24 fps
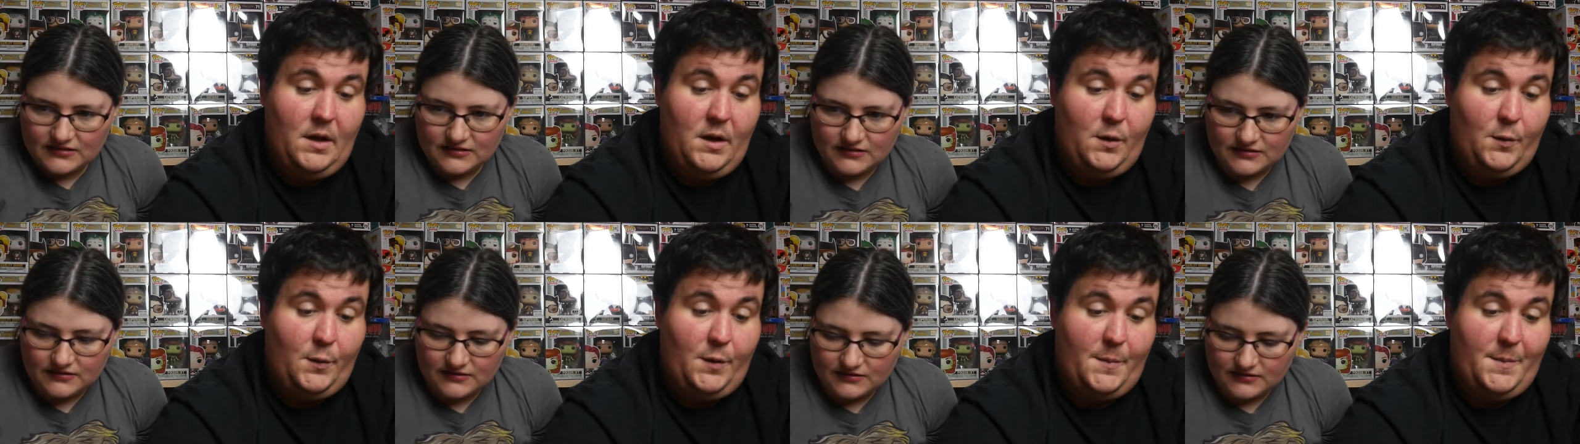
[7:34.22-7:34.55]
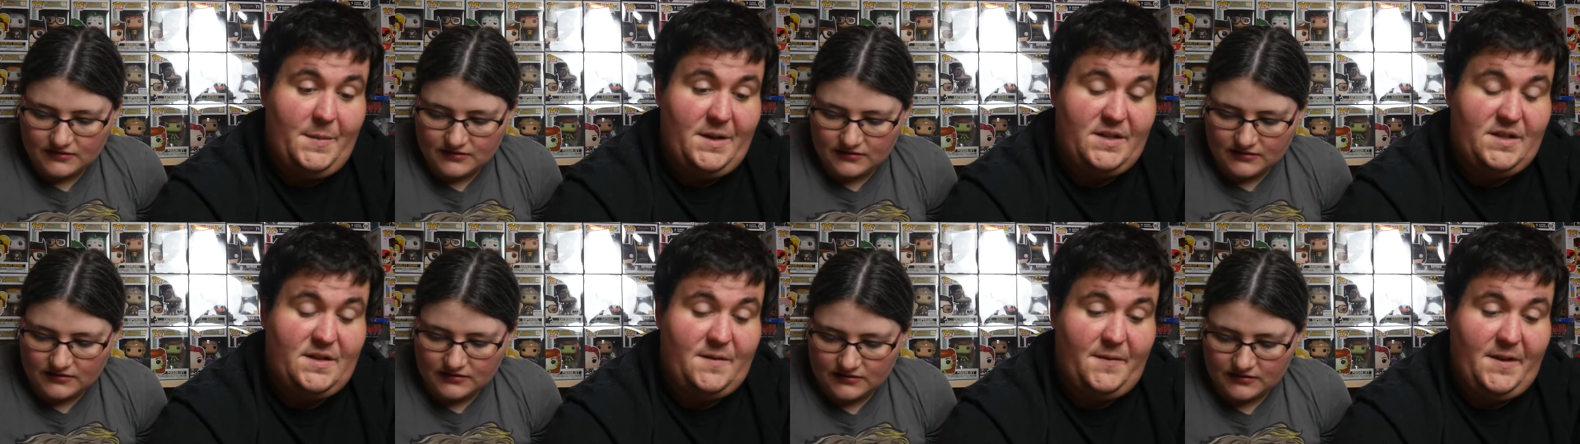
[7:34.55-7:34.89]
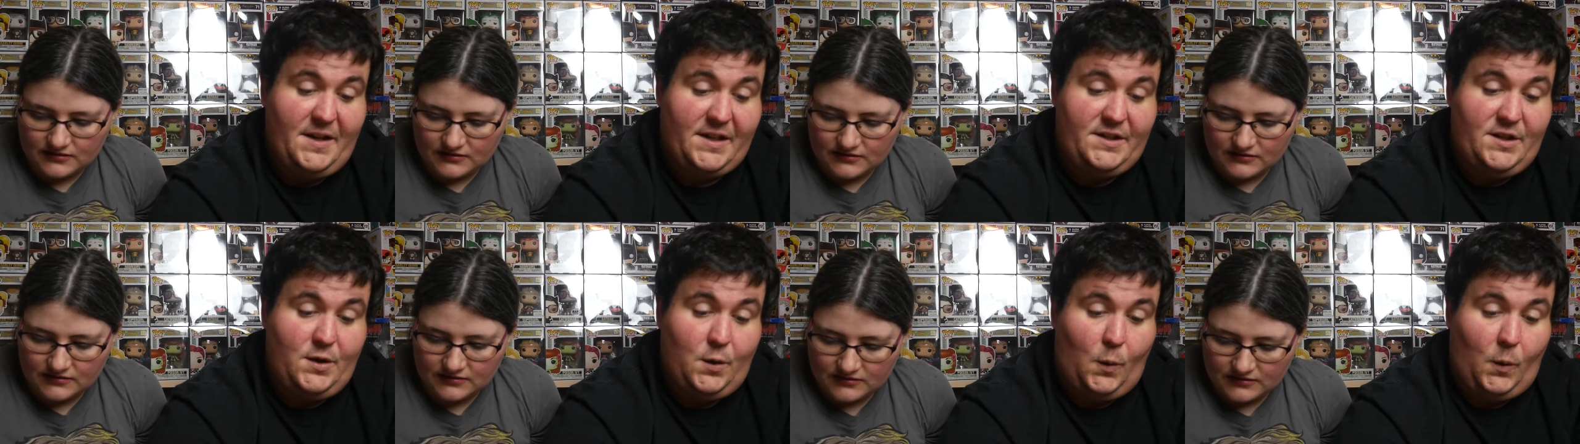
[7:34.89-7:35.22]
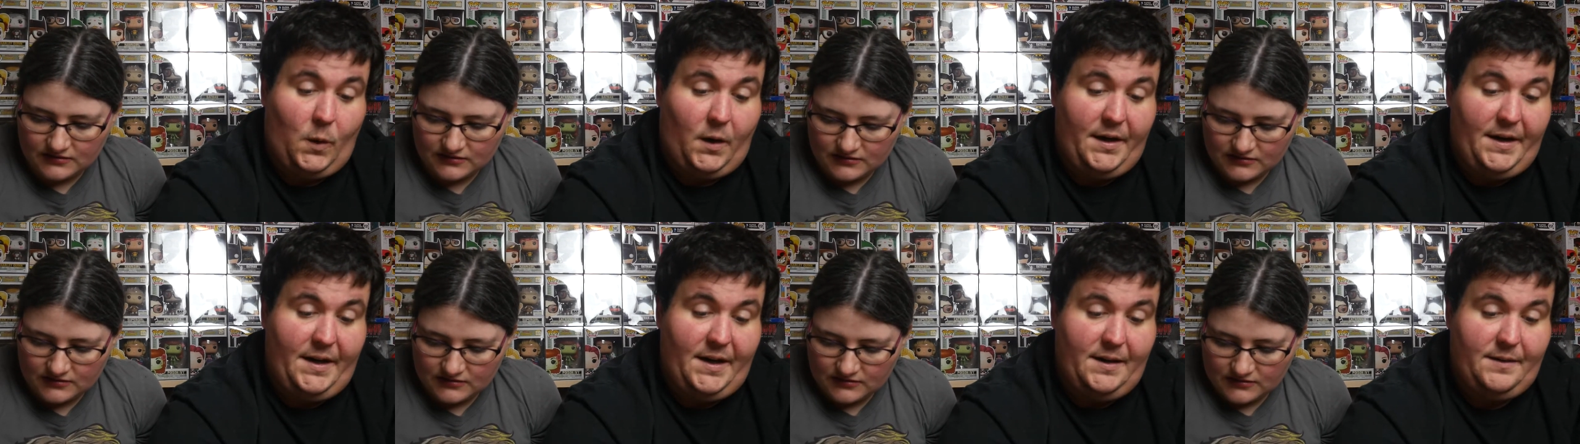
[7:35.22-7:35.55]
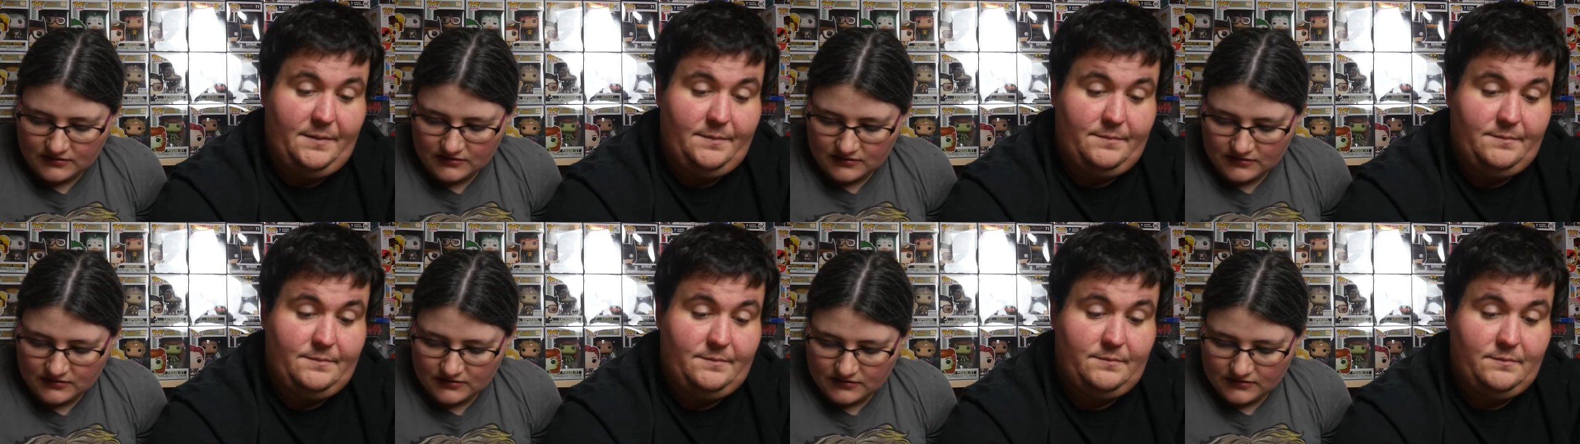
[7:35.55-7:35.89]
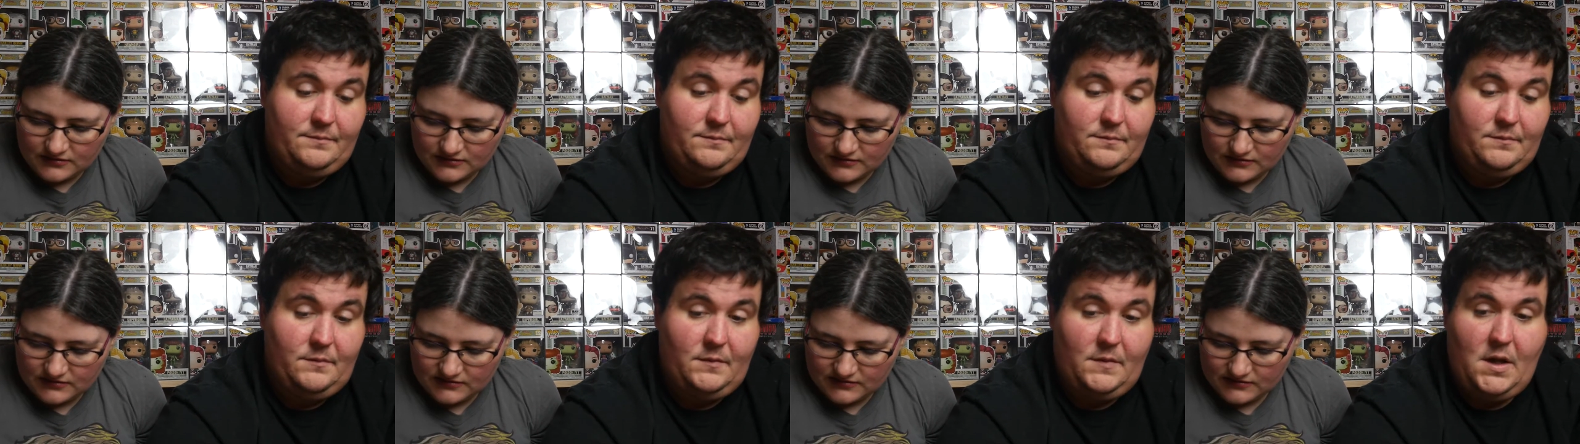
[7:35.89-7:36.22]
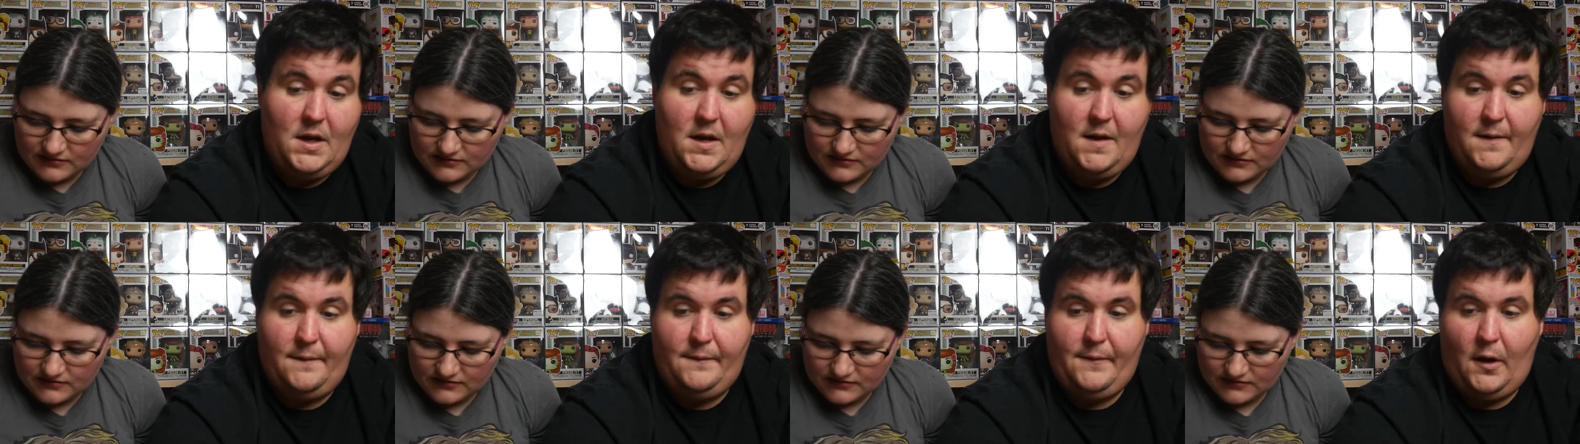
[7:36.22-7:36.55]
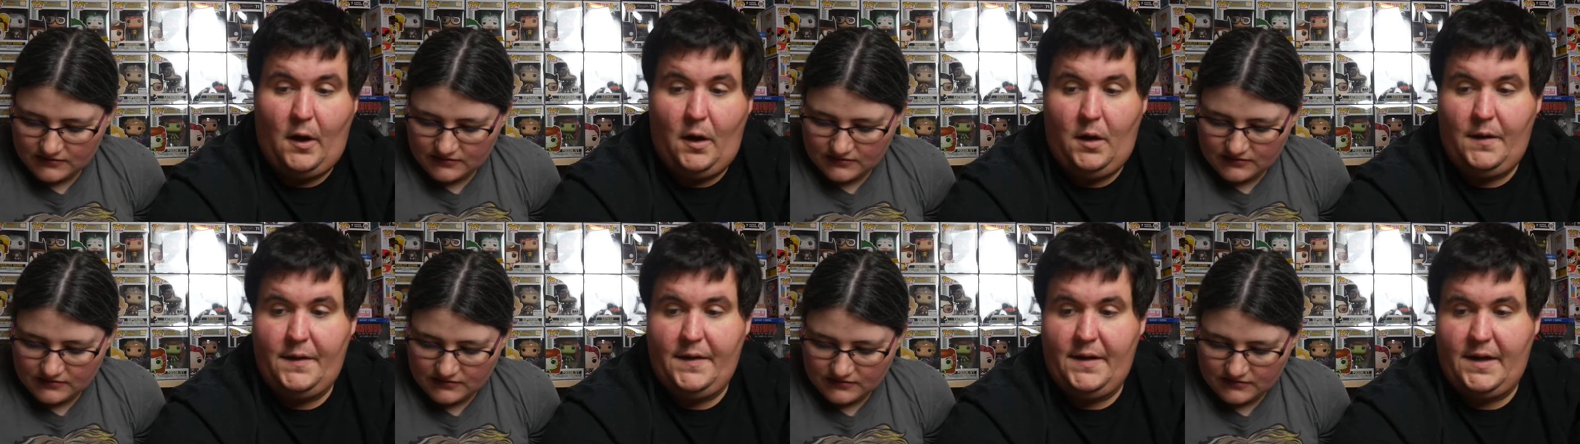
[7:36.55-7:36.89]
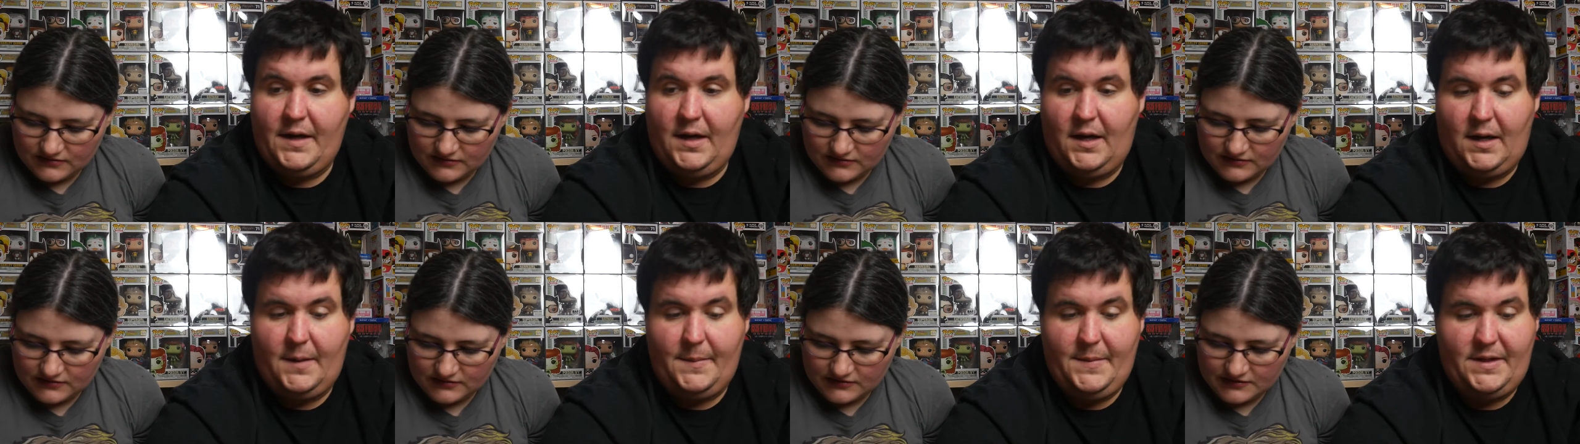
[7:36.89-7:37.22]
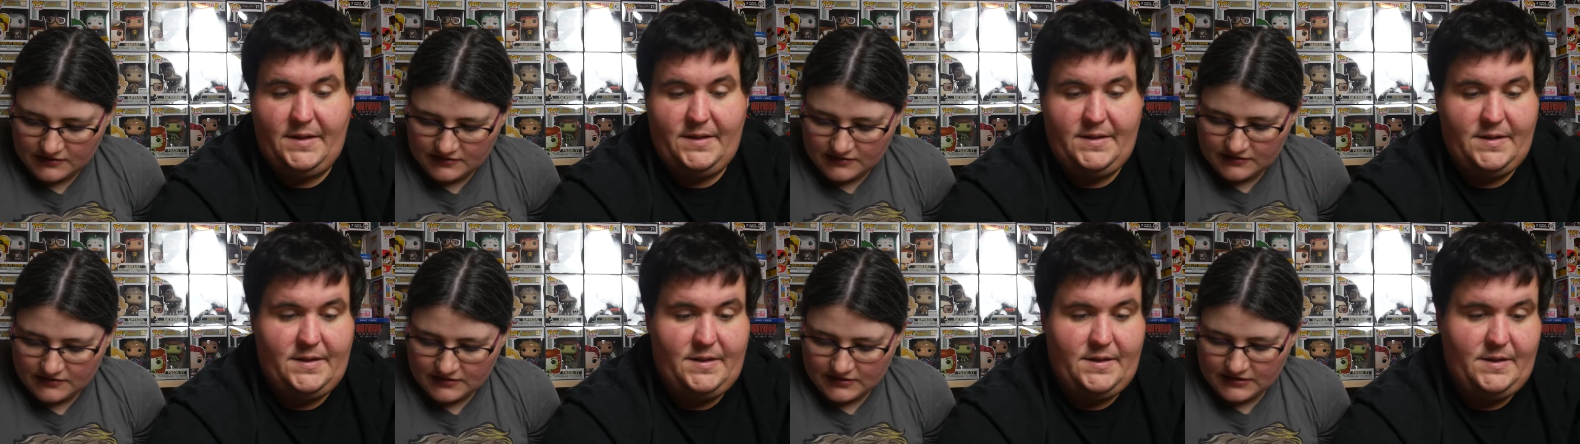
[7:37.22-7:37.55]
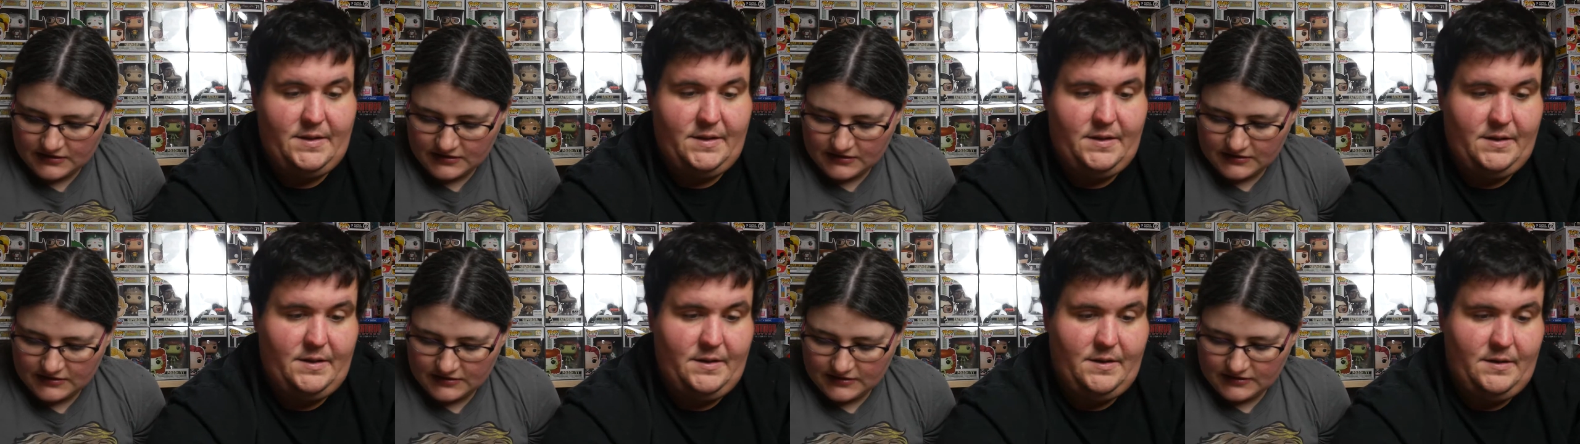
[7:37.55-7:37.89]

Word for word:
Speaker 1: We missed Victoria. Of all the commons.